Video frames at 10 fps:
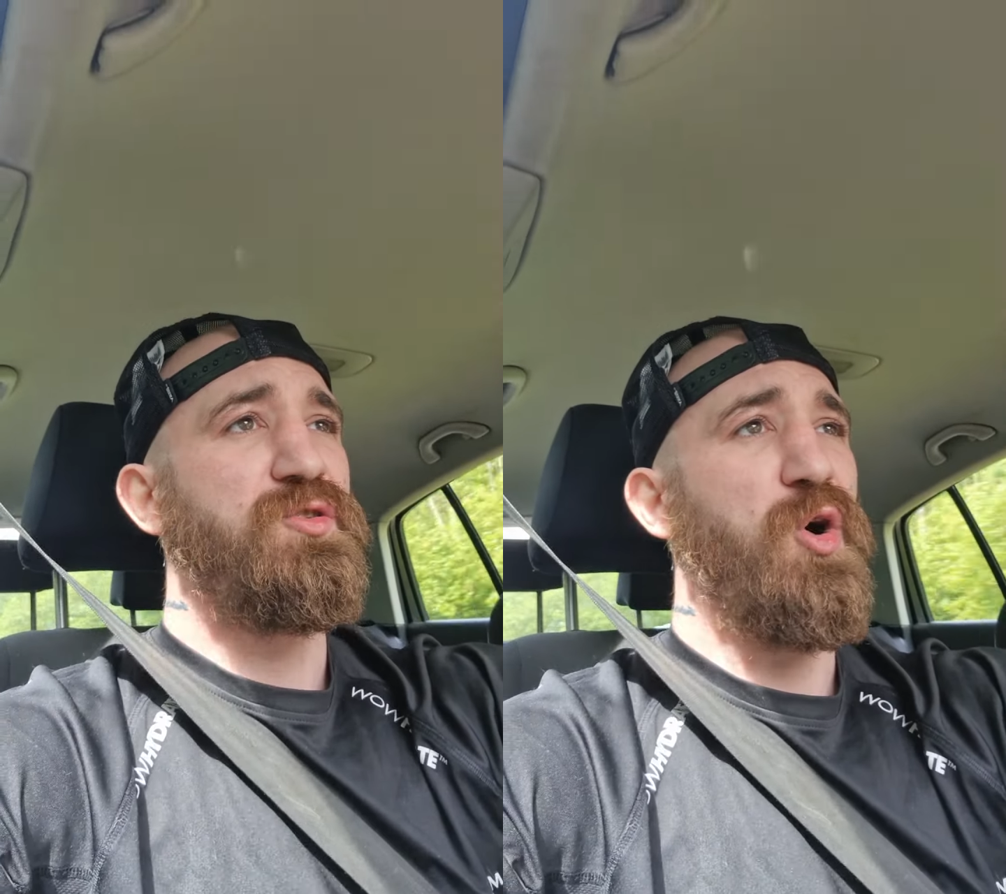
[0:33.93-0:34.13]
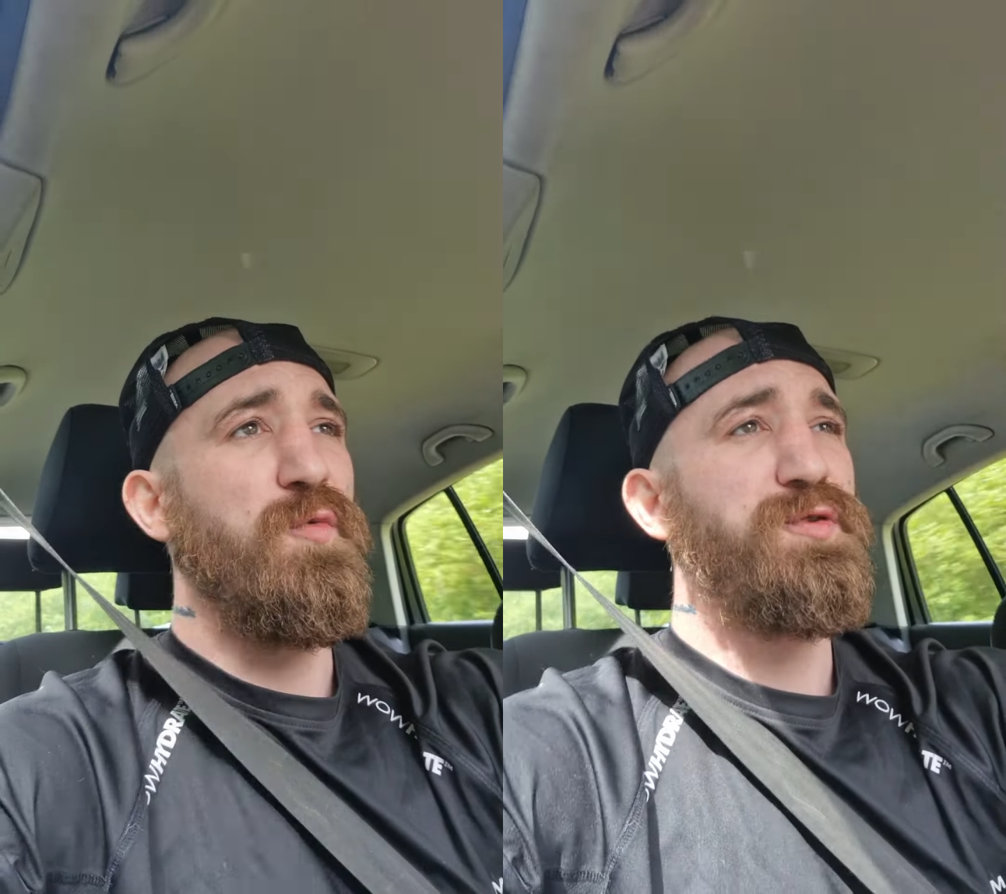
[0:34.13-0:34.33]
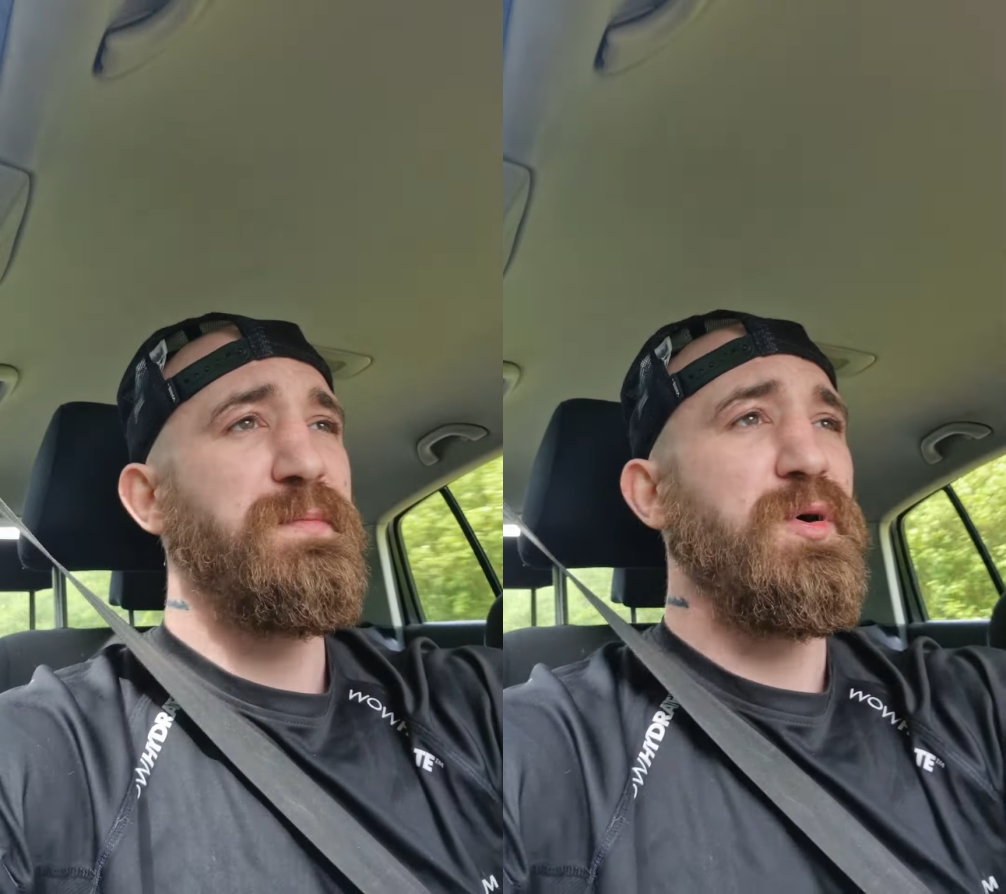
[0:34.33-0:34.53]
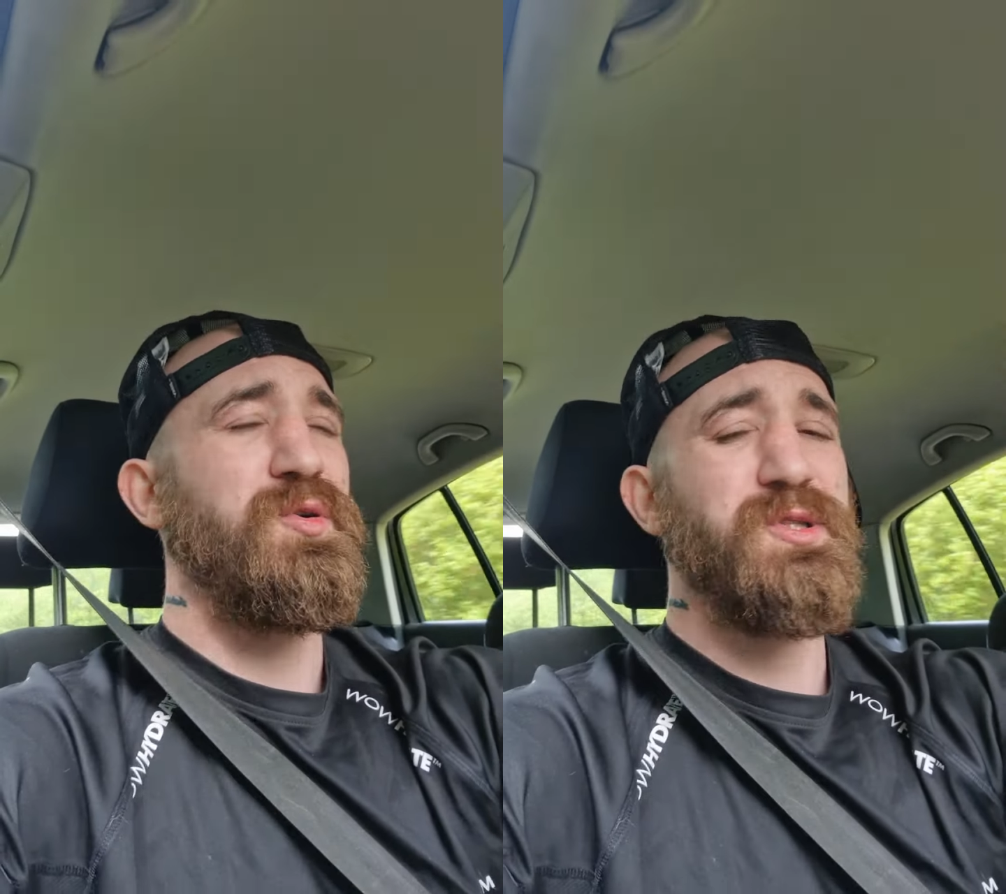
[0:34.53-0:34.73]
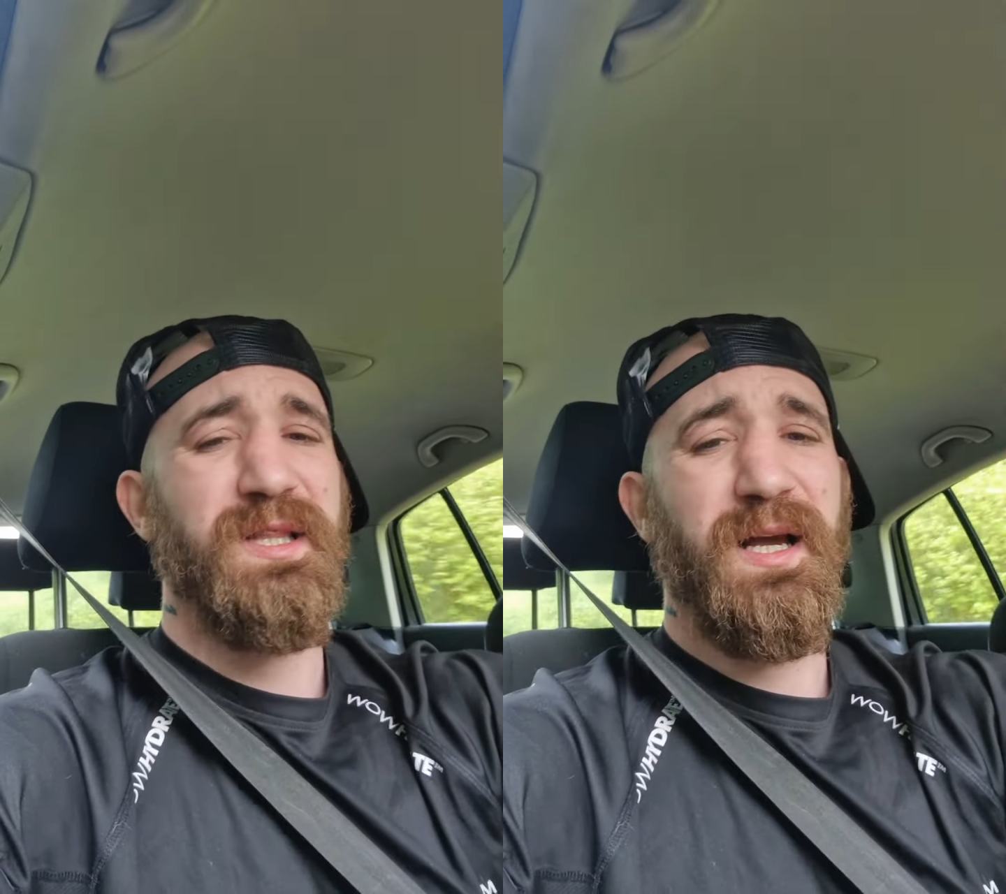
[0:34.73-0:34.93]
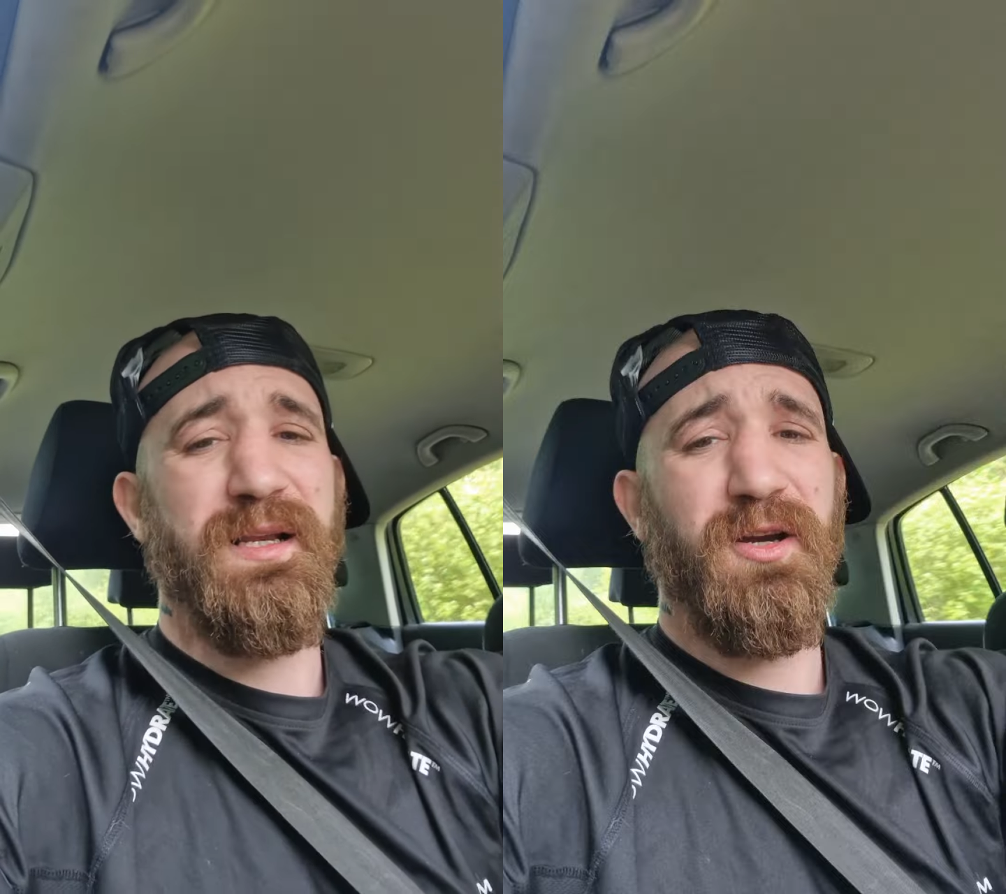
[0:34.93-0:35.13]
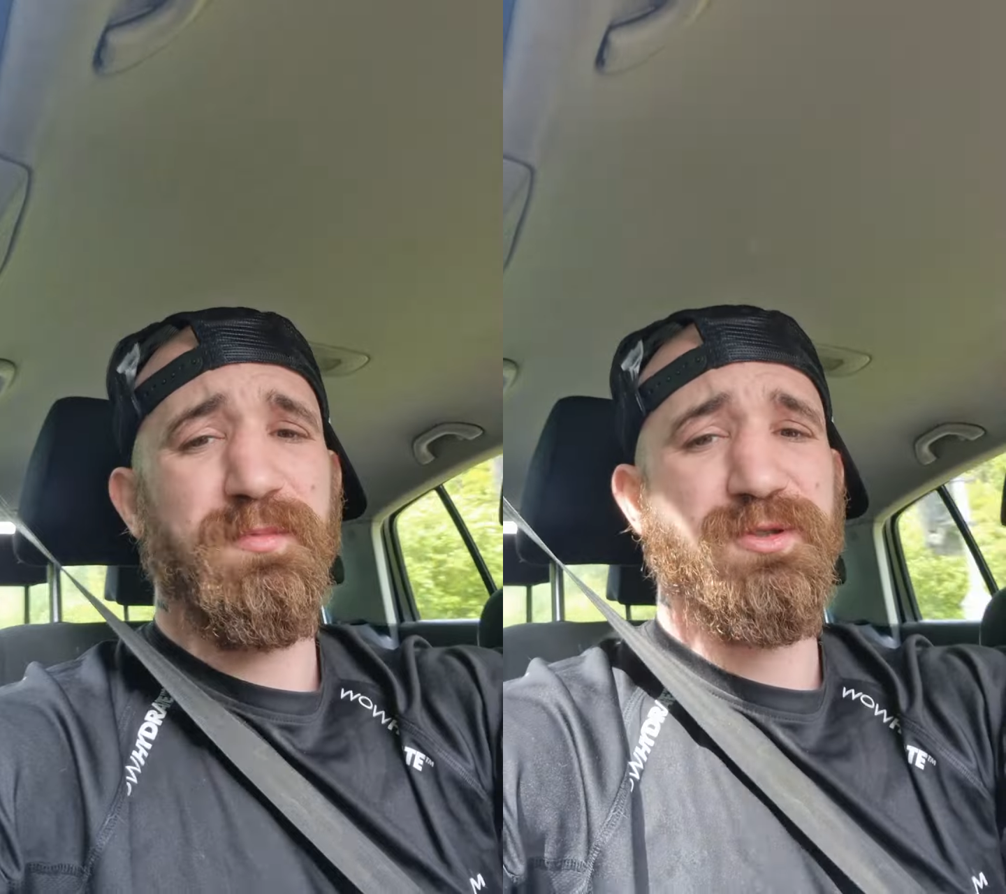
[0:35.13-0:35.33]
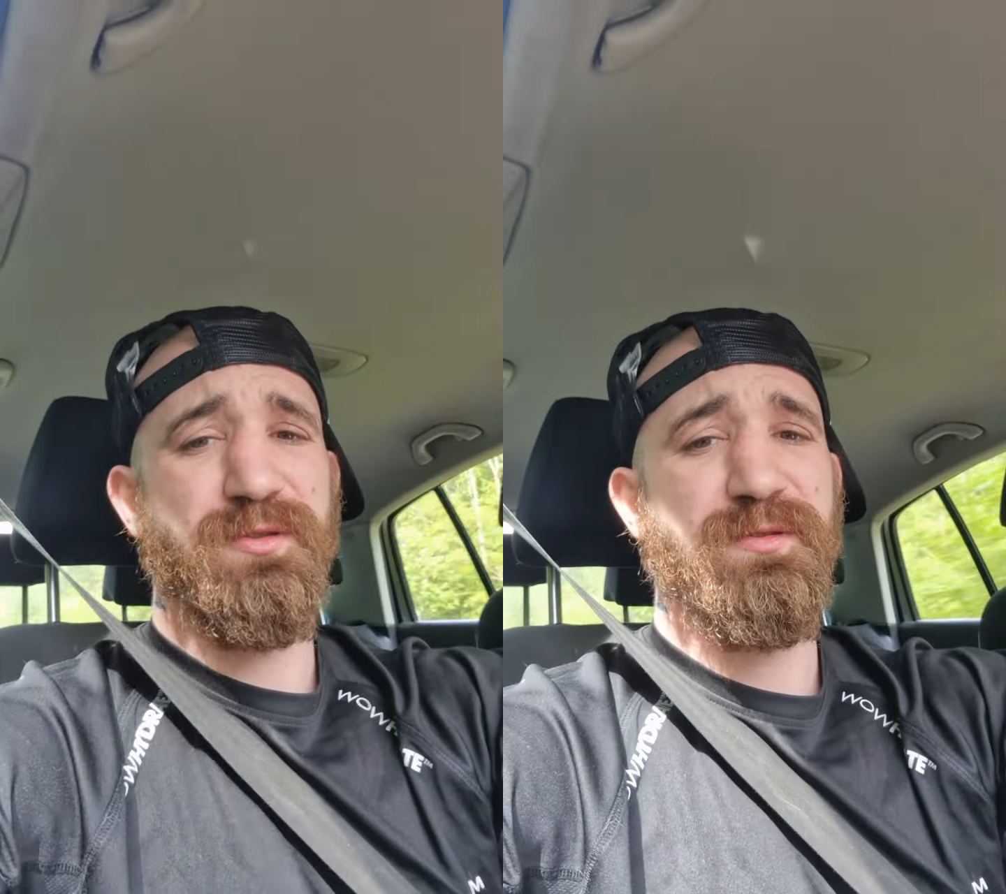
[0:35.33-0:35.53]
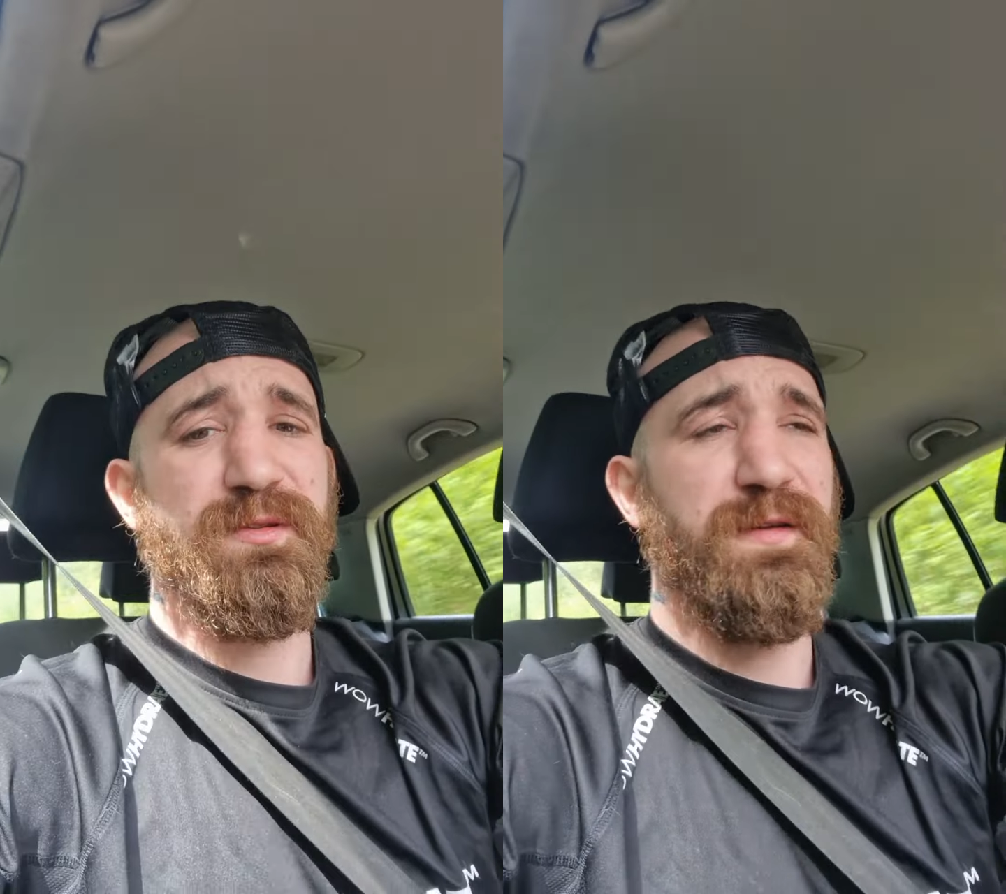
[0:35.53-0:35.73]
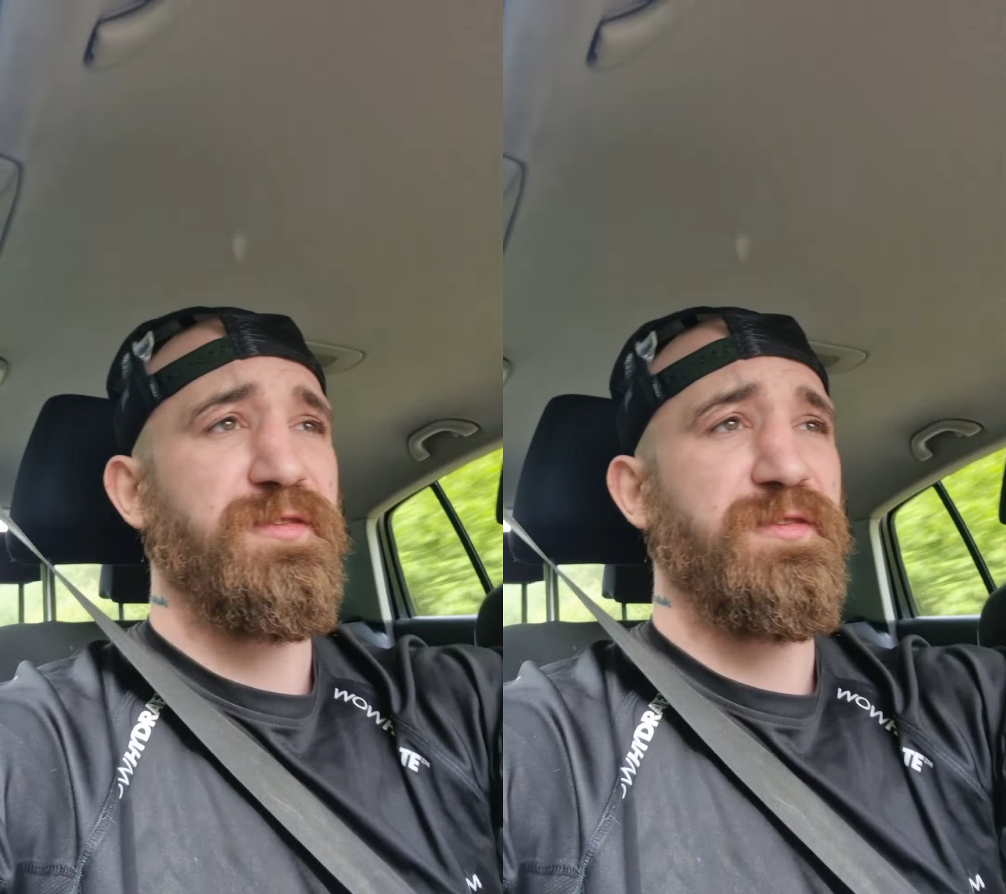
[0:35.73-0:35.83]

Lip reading: go for the most likely option.